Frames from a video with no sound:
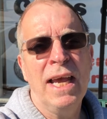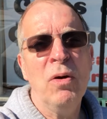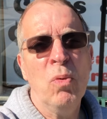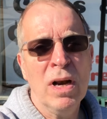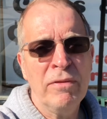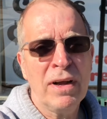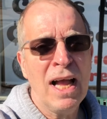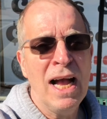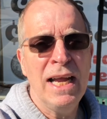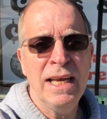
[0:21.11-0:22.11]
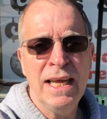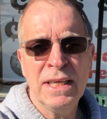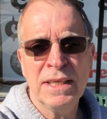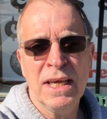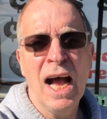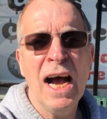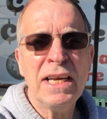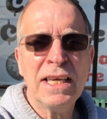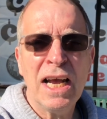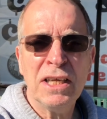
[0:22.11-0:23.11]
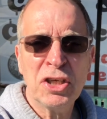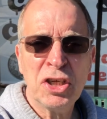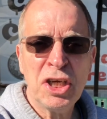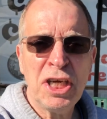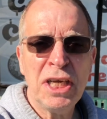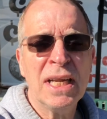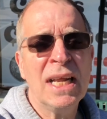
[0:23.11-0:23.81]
a one-of-a-kind. It's an uncut sheet